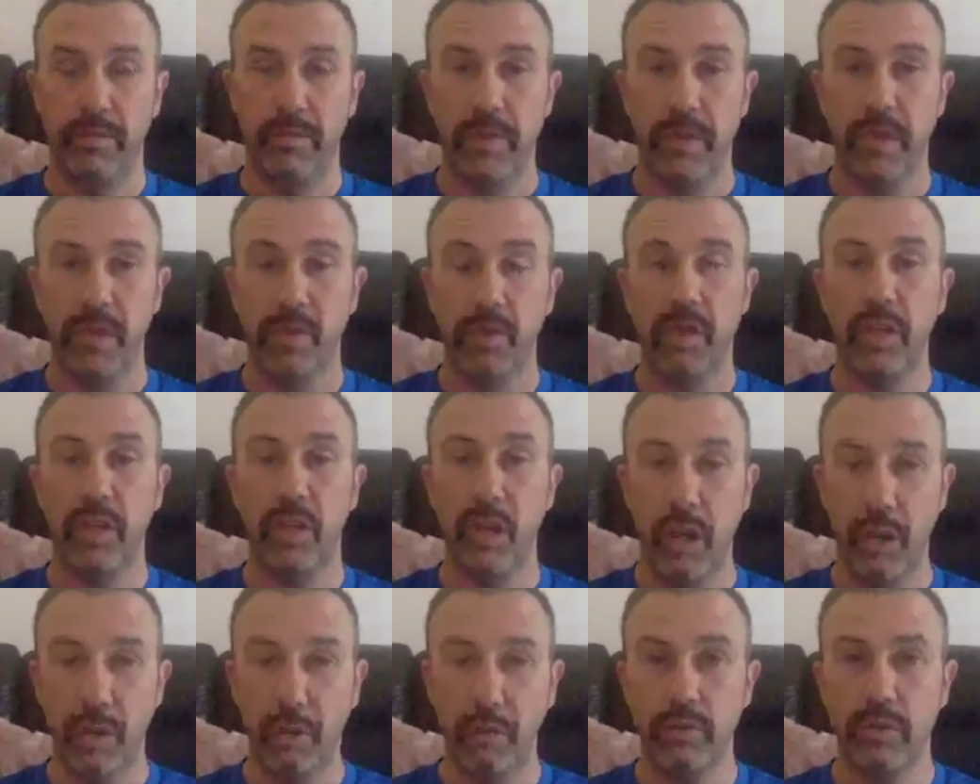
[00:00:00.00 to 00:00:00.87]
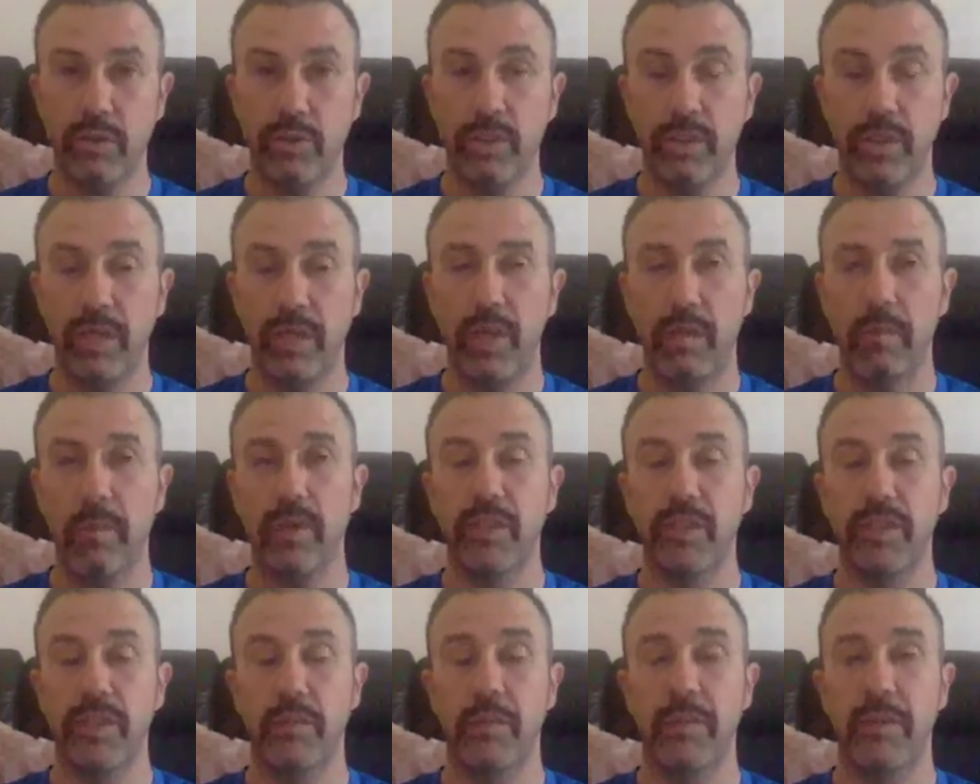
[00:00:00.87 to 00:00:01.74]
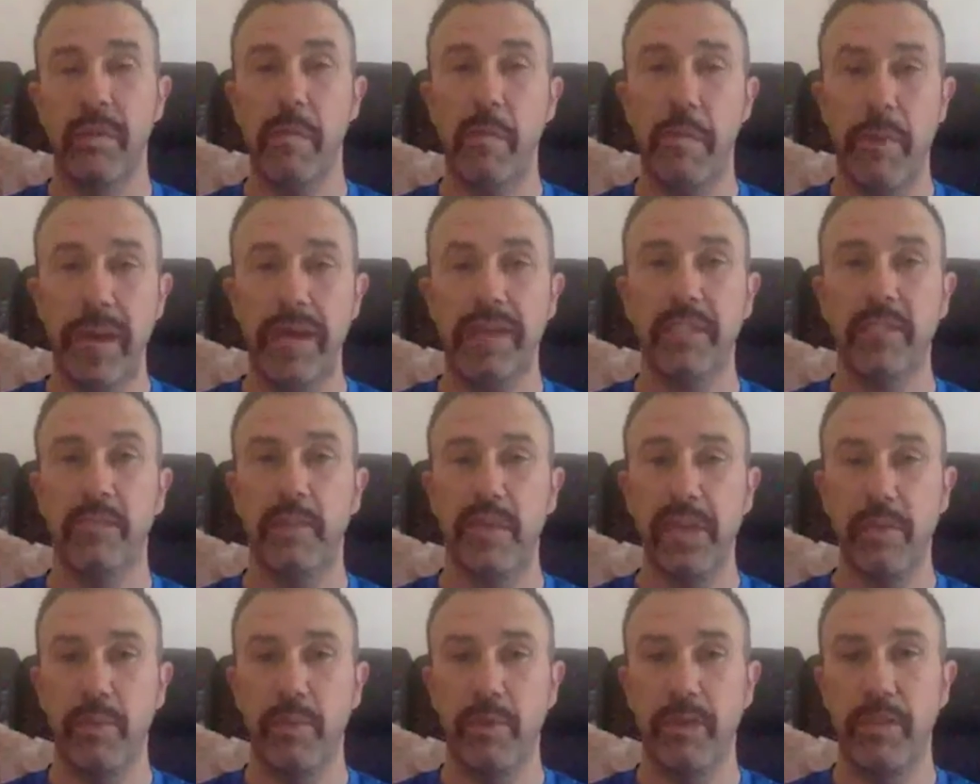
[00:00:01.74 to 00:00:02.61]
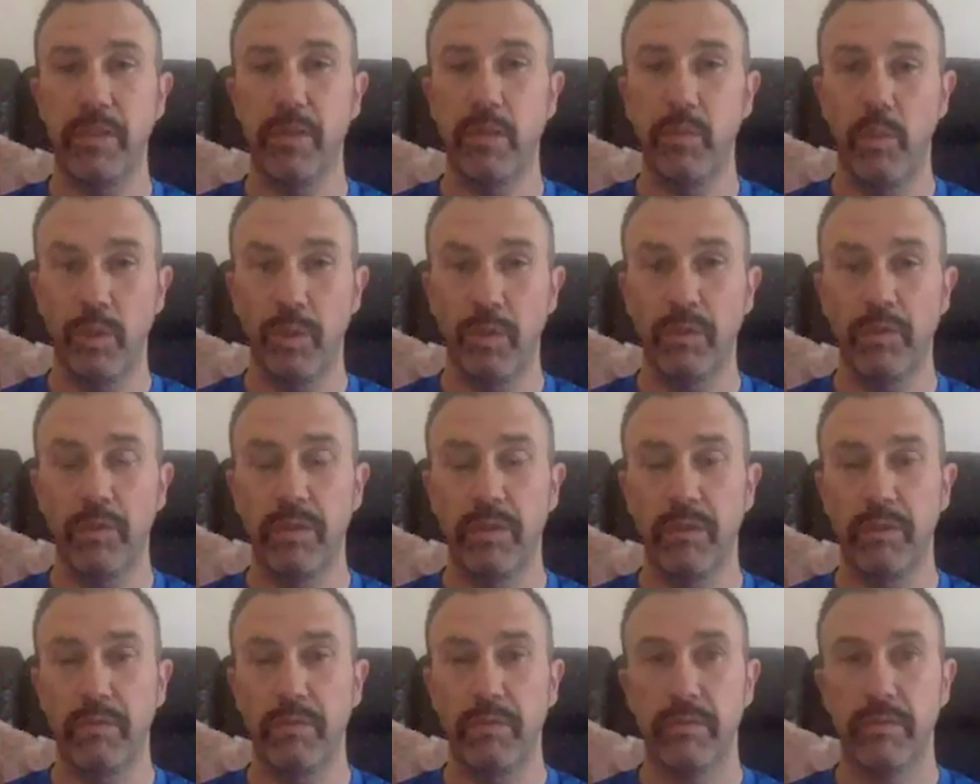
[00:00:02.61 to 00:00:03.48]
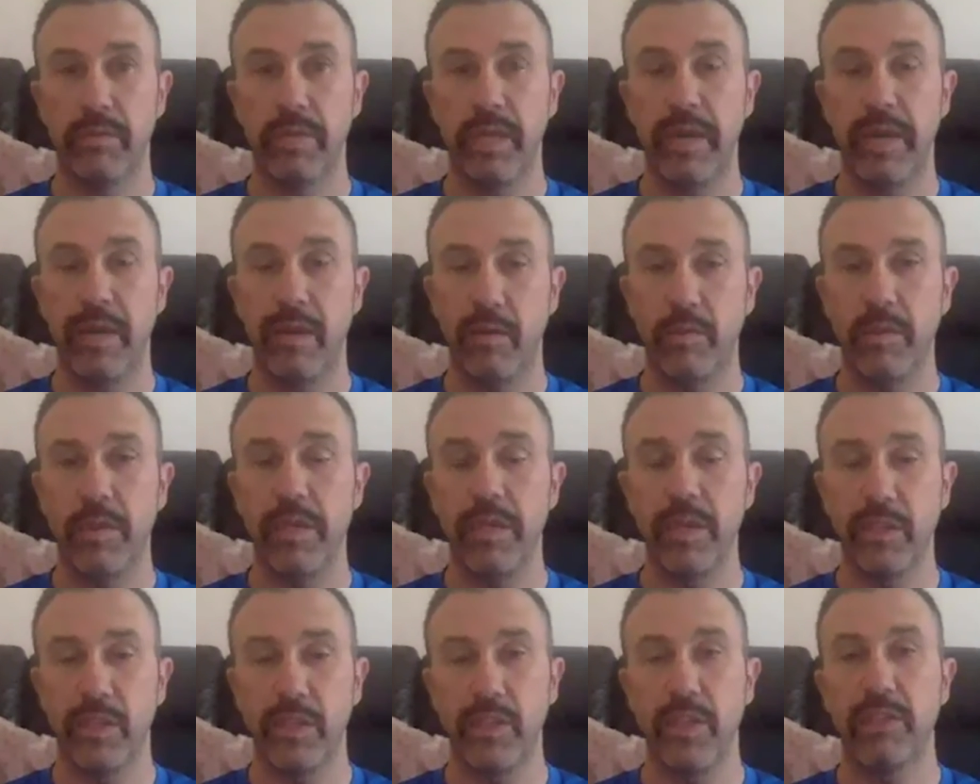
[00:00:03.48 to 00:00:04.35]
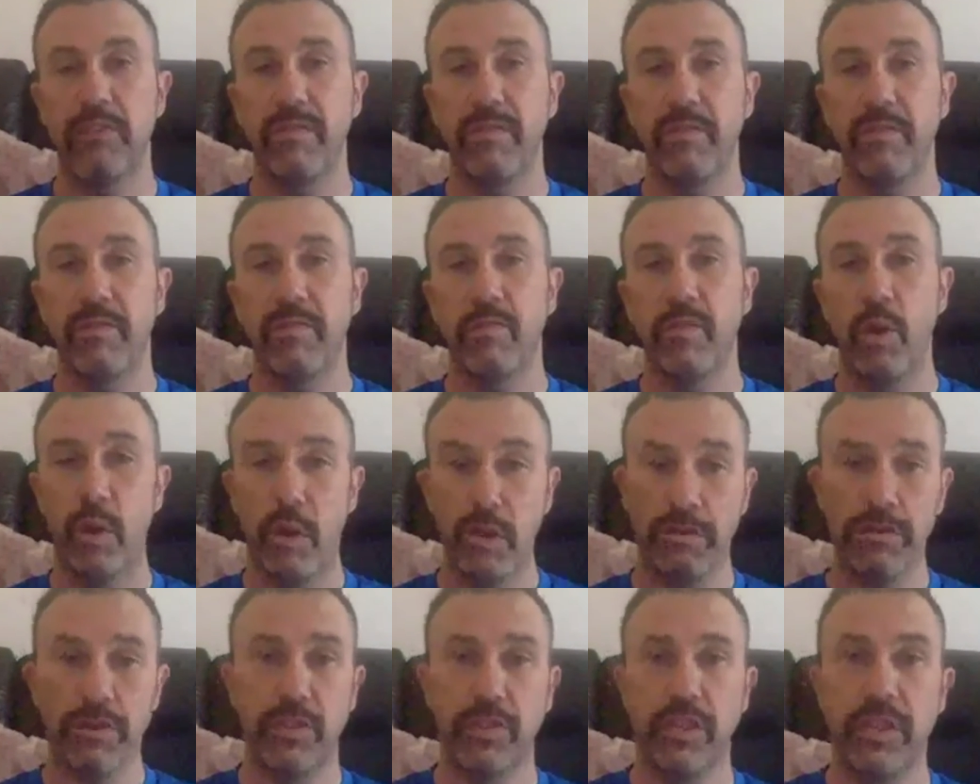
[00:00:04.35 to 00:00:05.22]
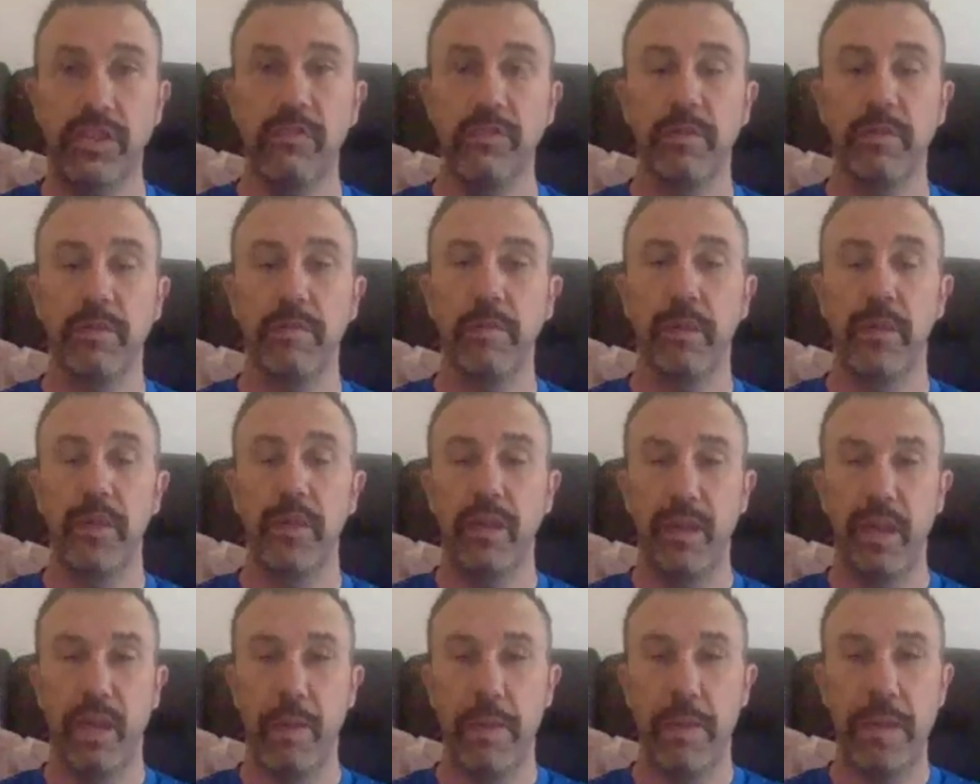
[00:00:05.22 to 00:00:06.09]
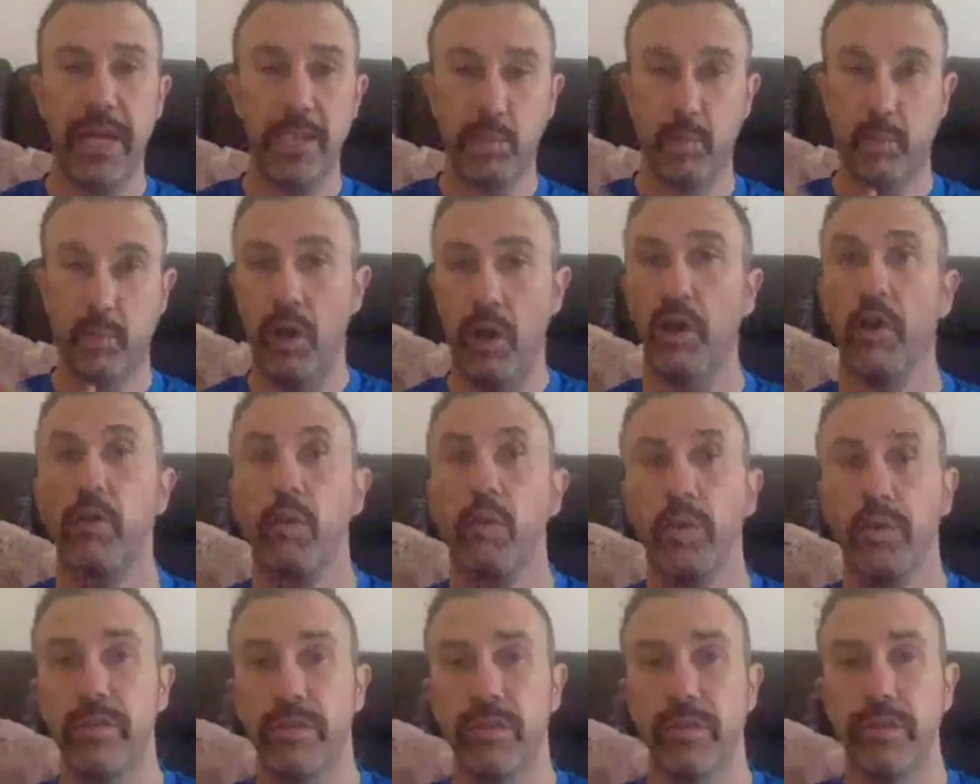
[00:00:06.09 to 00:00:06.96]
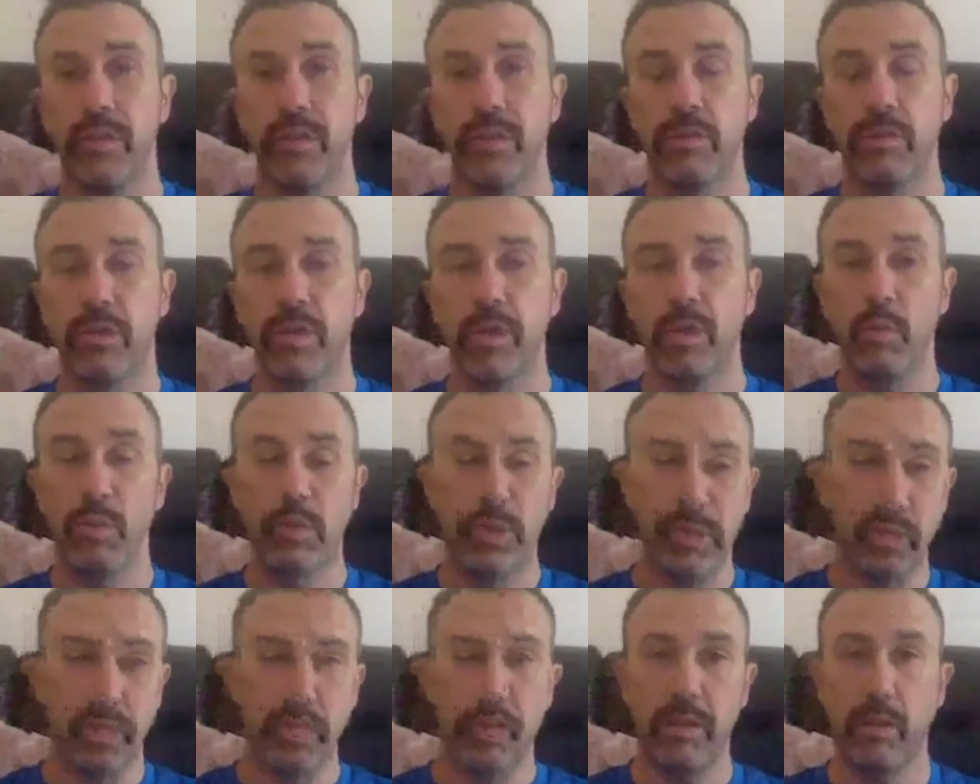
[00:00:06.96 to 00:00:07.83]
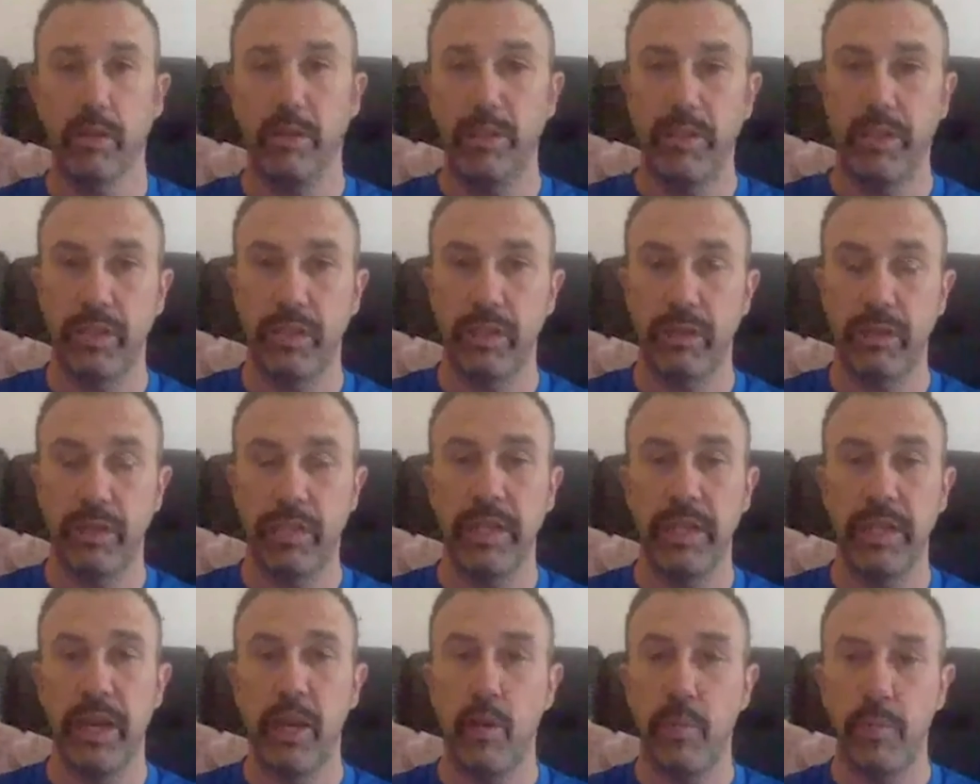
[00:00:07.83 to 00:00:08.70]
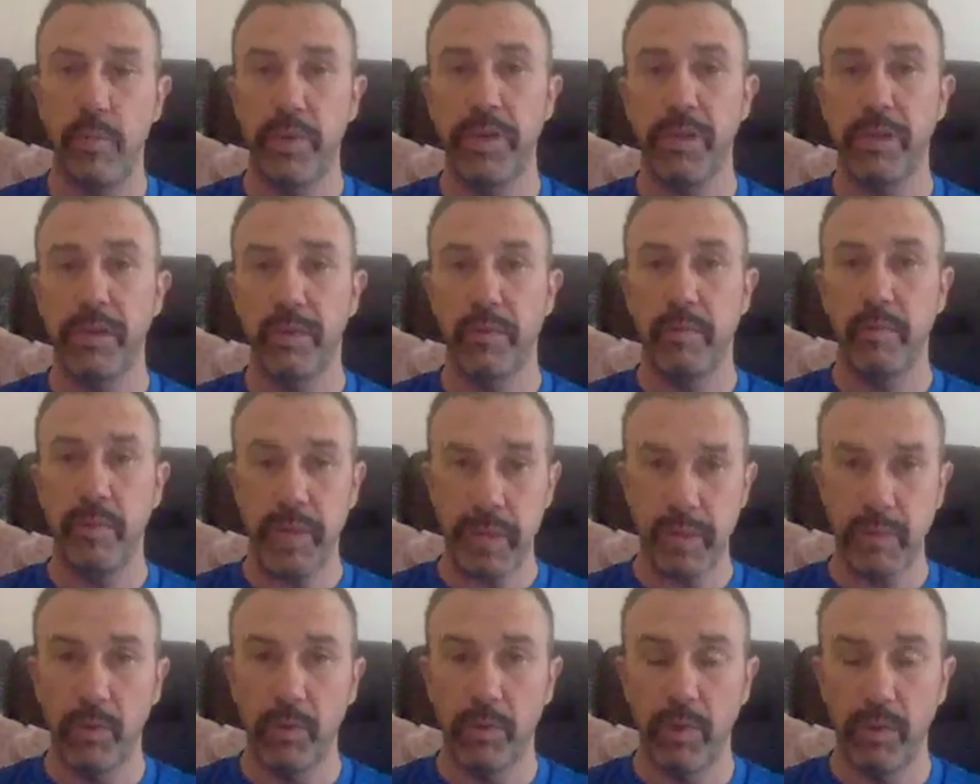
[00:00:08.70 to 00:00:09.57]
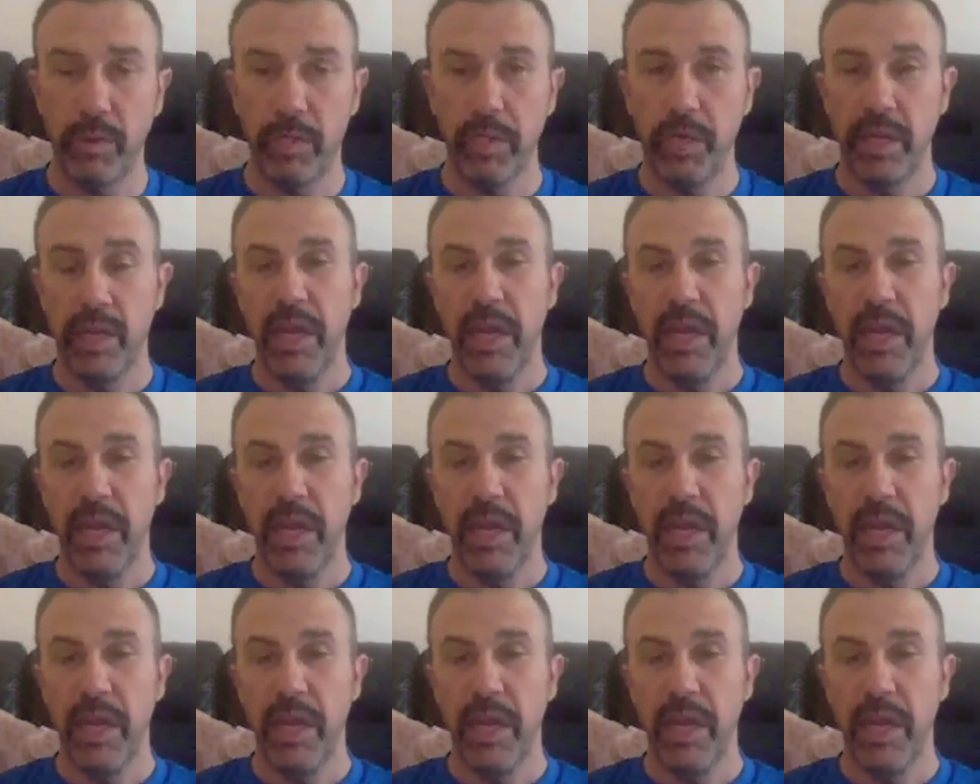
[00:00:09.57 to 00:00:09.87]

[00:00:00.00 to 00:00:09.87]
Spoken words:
I've been coached by some of the best people in the world to help me achieve what I've achieved. And that's what I want to do within Gloucestershire in helping people.